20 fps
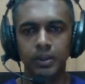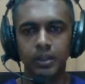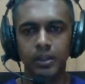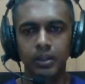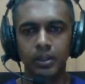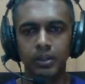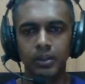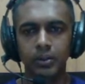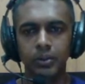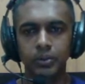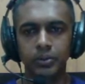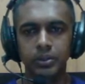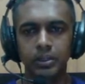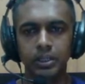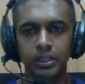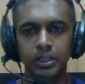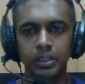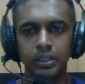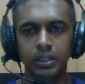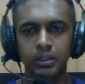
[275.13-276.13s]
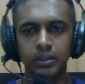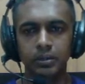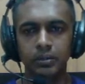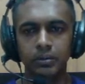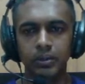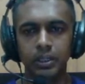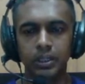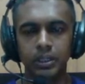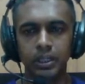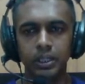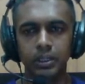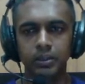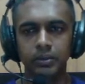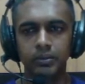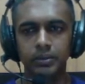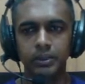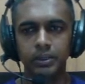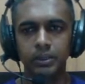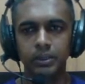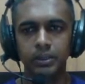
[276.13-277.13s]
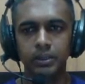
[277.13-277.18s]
use one kind of a